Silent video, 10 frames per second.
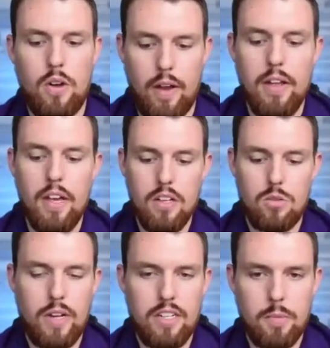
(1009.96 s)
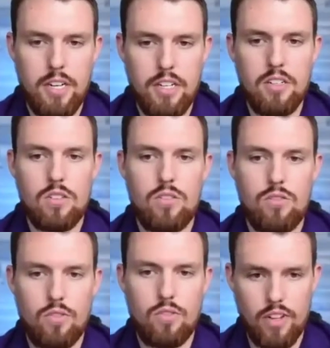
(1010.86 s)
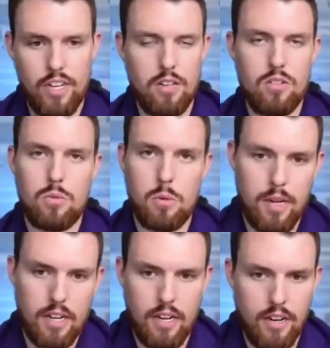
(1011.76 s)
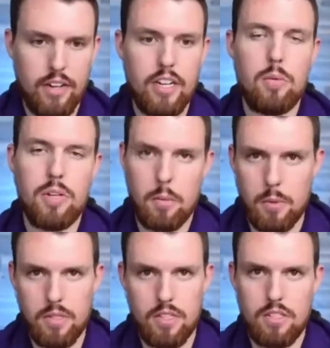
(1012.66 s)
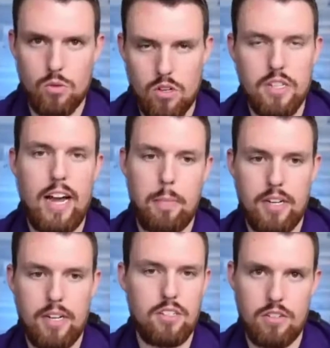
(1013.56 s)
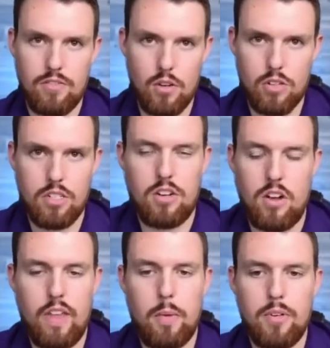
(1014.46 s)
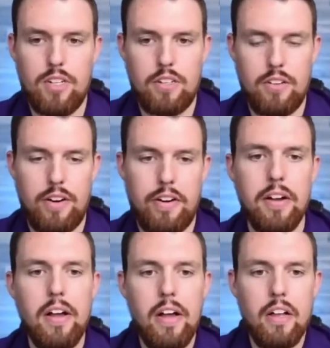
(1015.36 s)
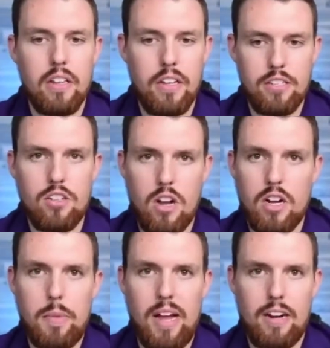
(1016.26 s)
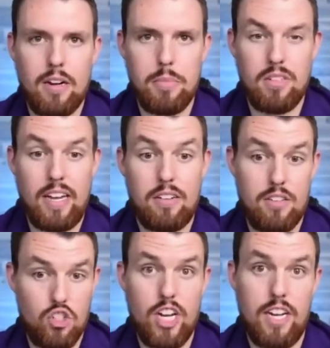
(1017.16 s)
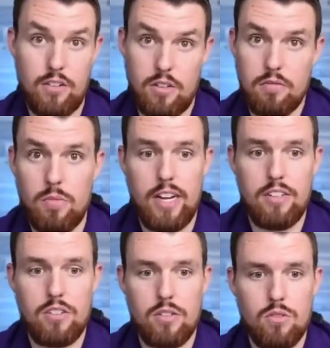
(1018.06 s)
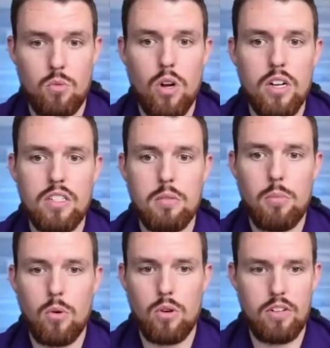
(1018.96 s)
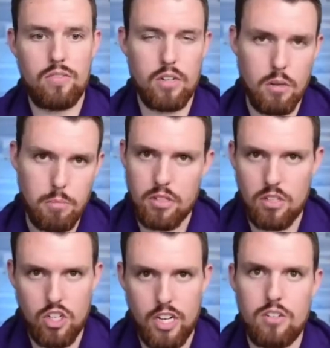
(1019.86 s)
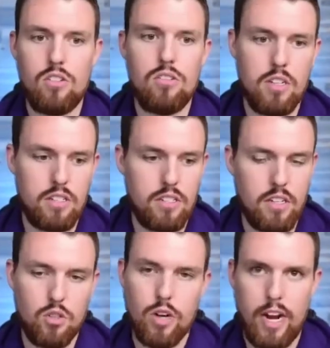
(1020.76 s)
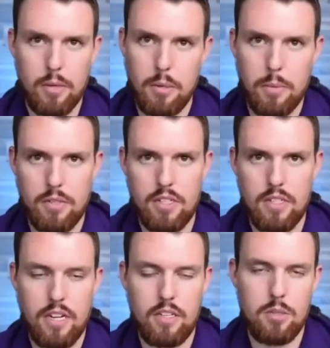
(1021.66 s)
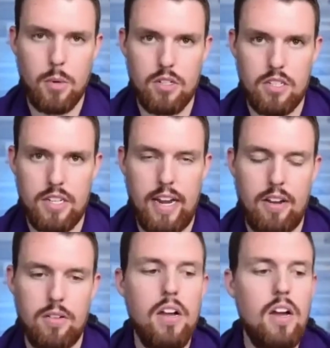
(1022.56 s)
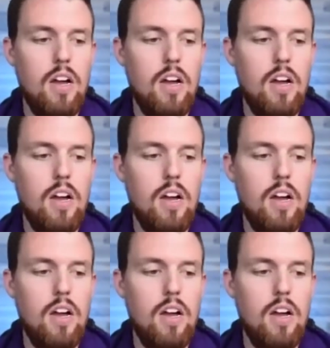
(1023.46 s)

Okay. So we got some ideas for videos. We pick an area, we come up with these sort of topics that are focused on that particular area. Let's talk about how to build out the channel, right? So, so what is important if we're going to build a channel that's going to attract people in these, these parts of town?